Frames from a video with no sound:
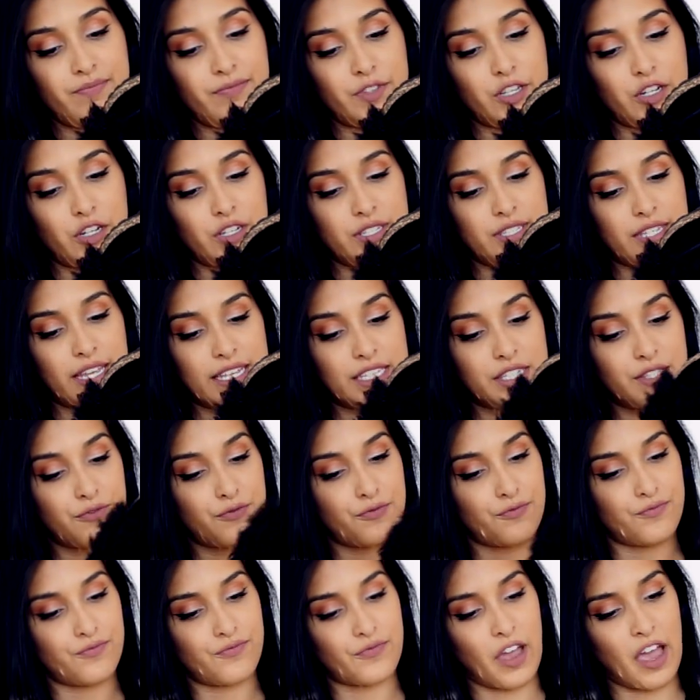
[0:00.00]
They're a size
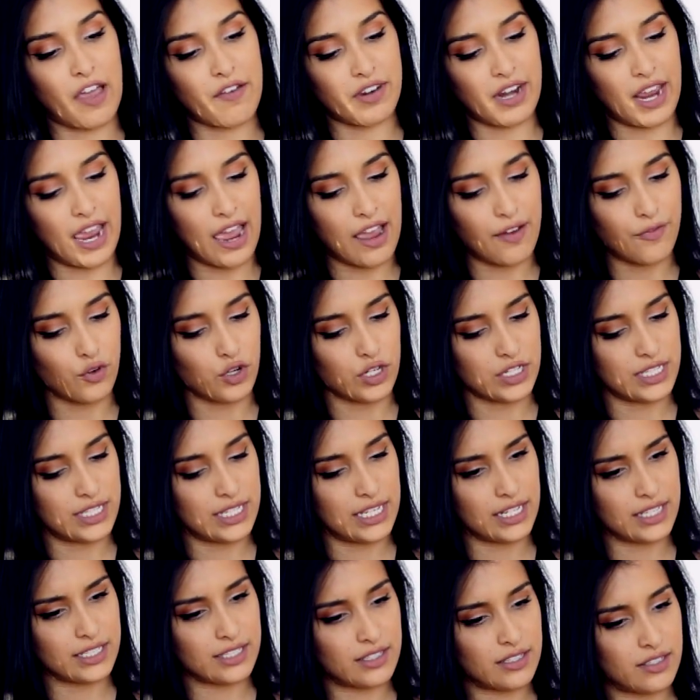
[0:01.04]
5.5 or a
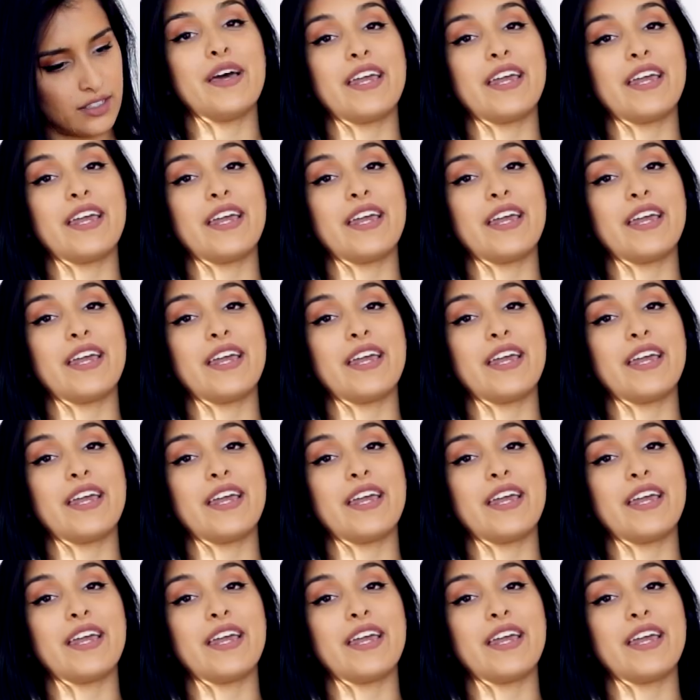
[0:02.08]
6.